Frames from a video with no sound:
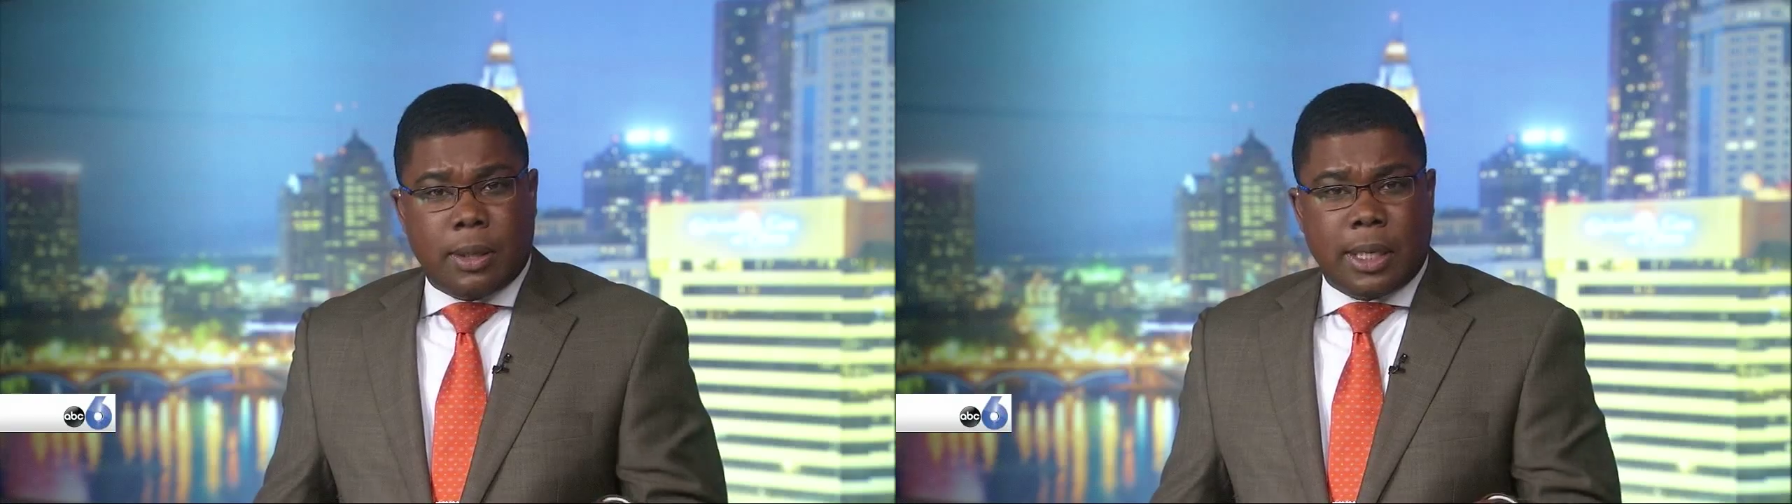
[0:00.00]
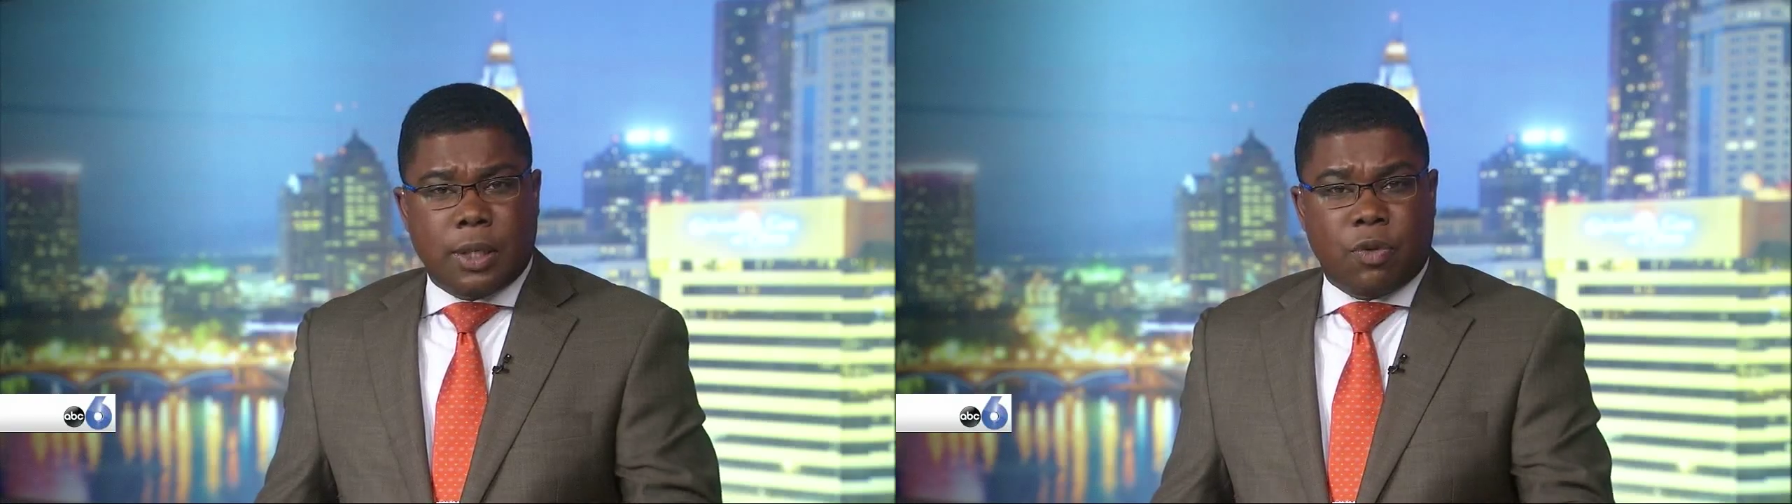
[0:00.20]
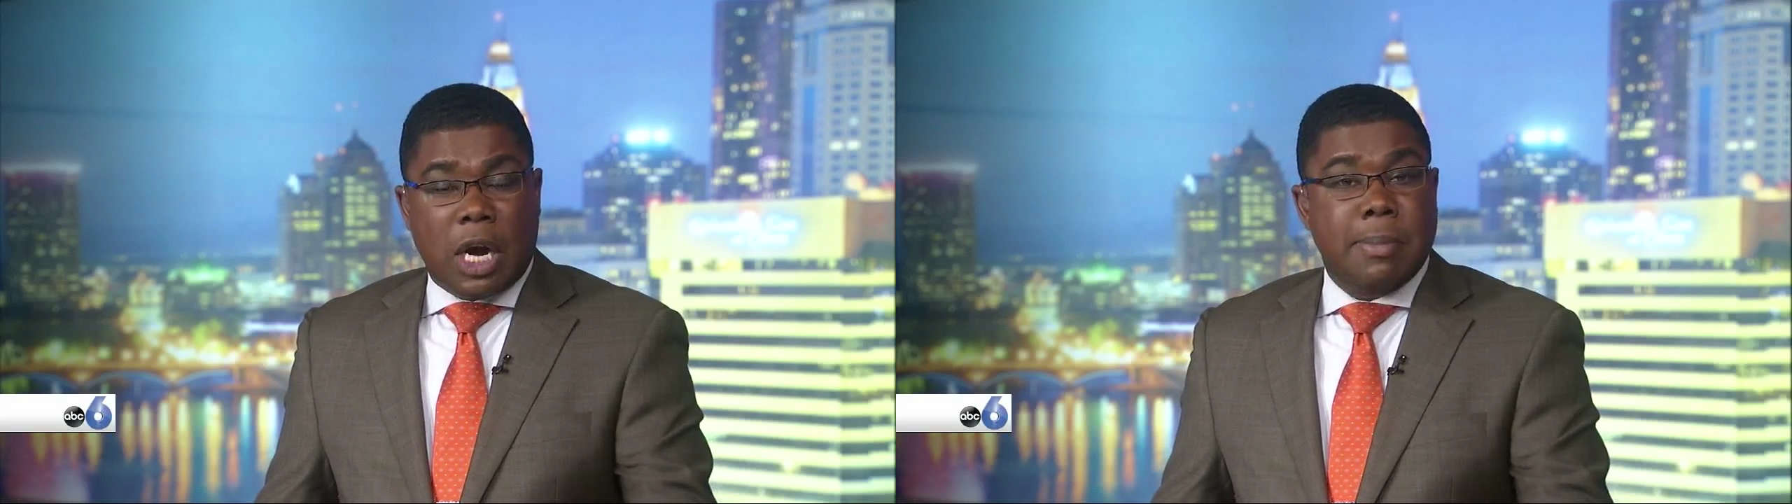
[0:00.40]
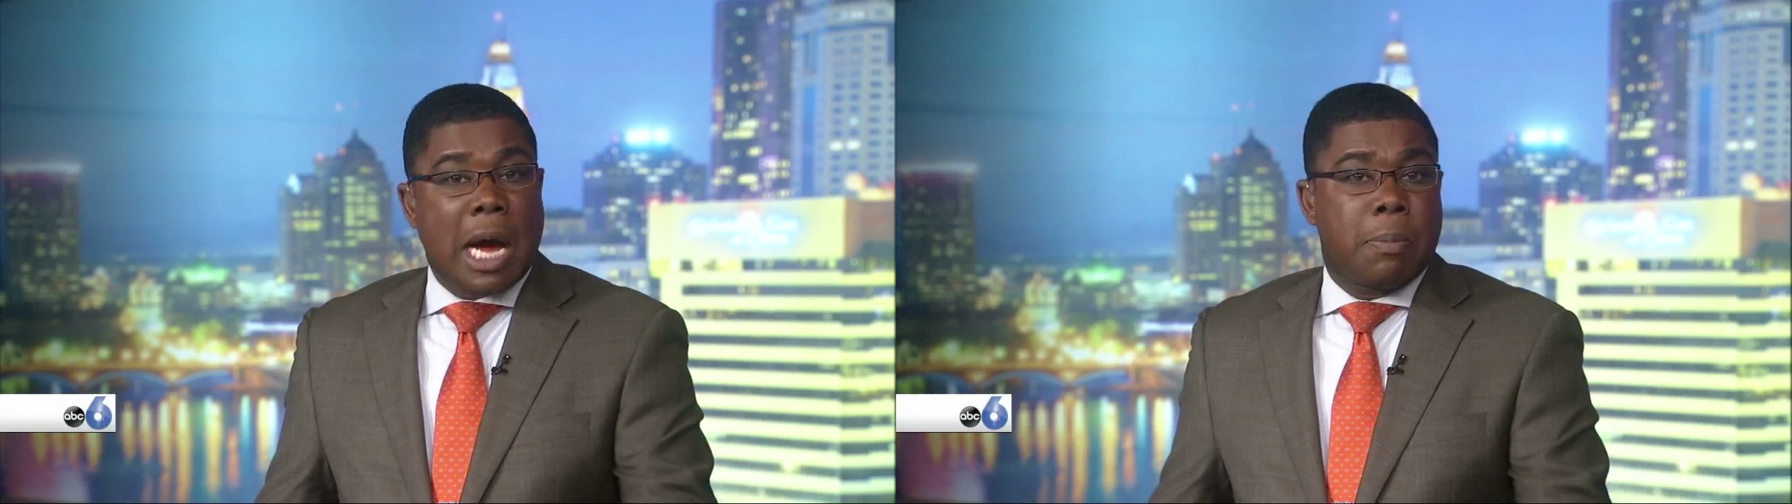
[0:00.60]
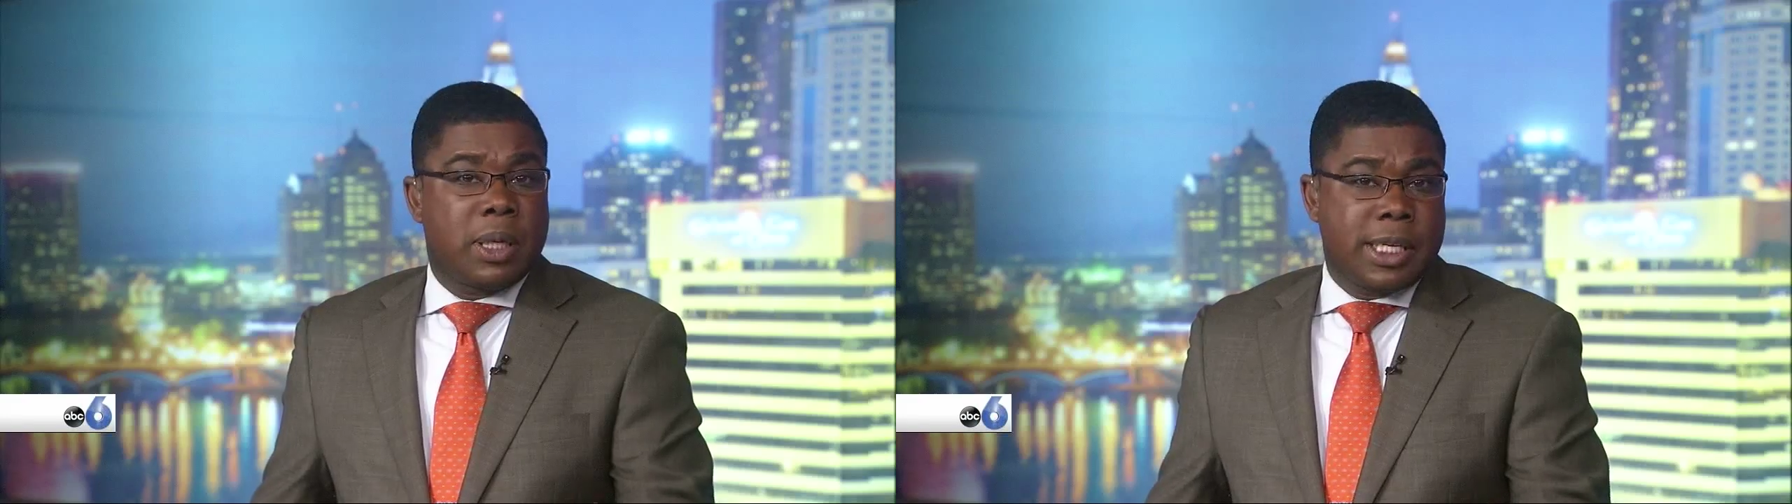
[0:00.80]
Thank you, Rob.
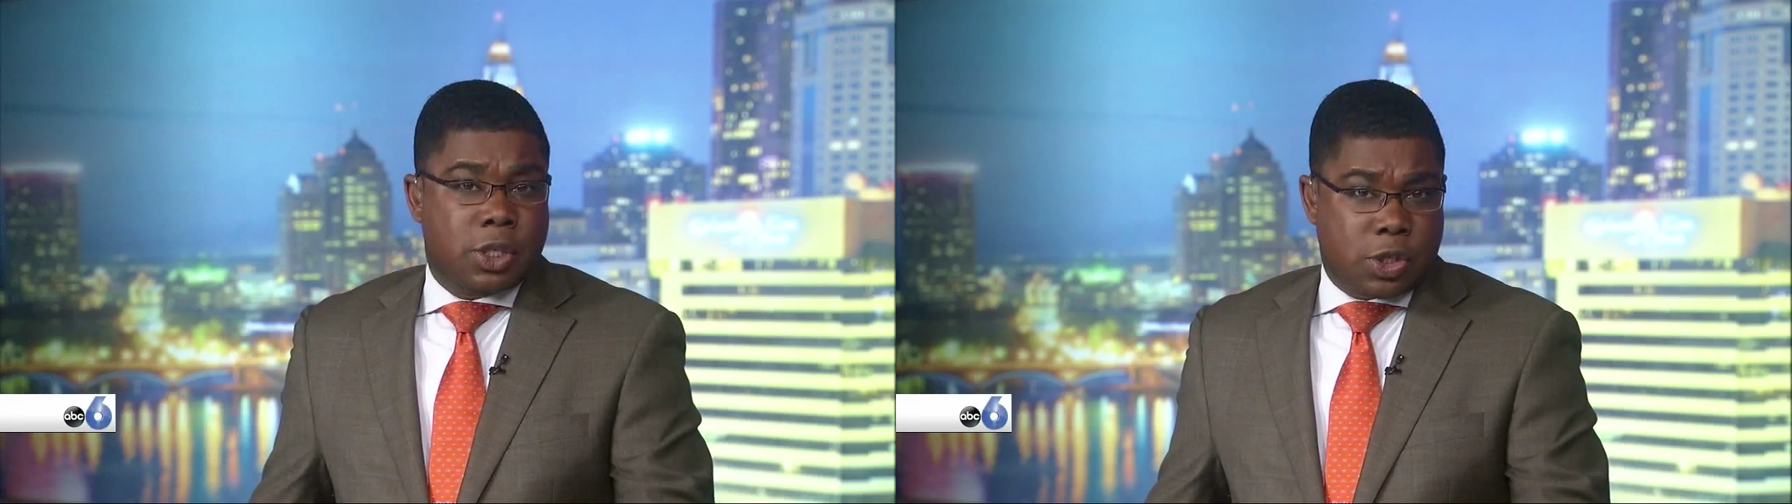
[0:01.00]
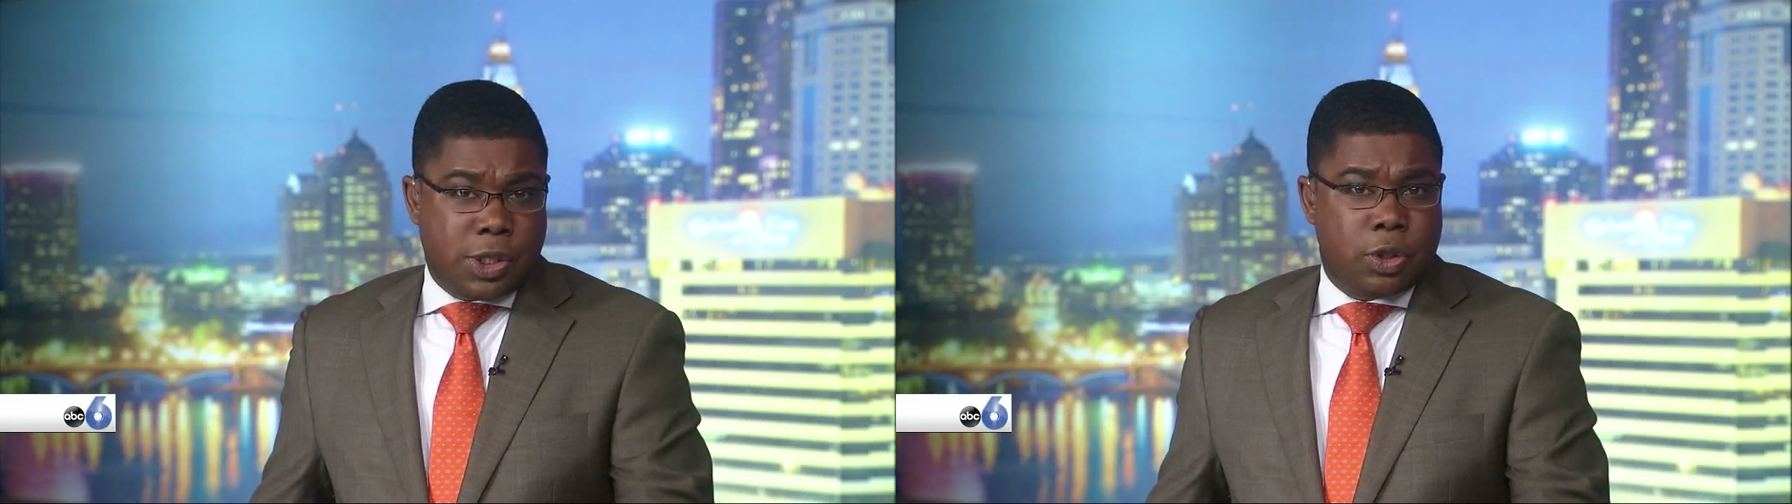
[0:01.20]
Now, police are still